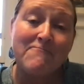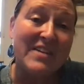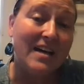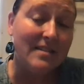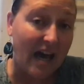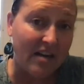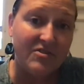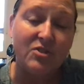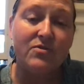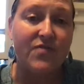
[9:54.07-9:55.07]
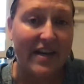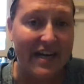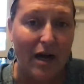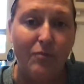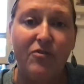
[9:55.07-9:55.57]
A lot of students find it
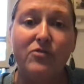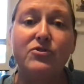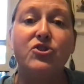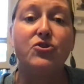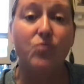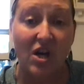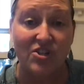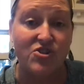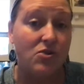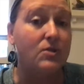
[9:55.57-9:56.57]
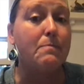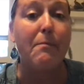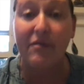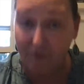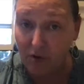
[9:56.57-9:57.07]
helpful to watch those
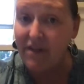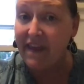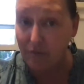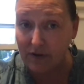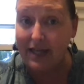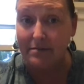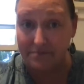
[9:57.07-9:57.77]
before they read.